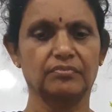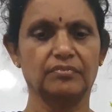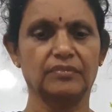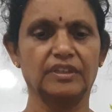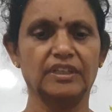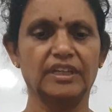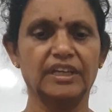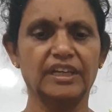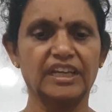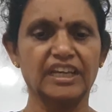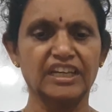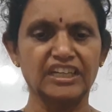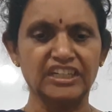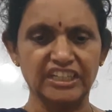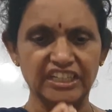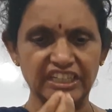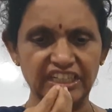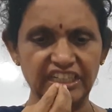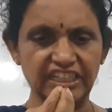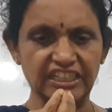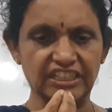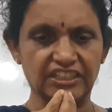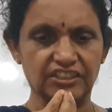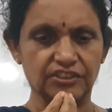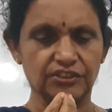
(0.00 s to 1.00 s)
they can
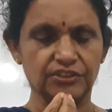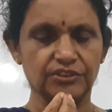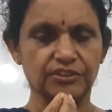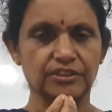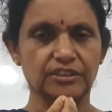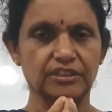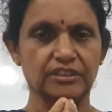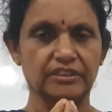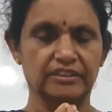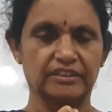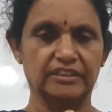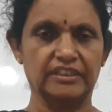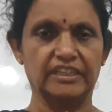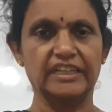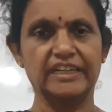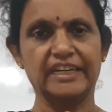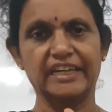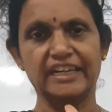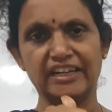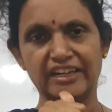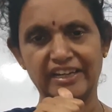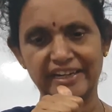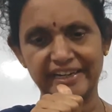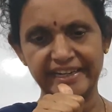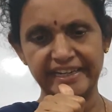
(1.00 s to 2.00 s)
eat, they
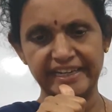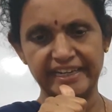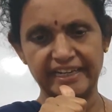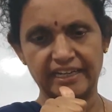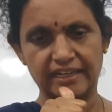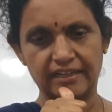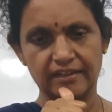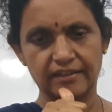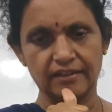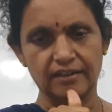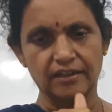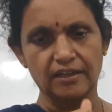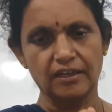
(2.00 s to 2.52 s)
can drink,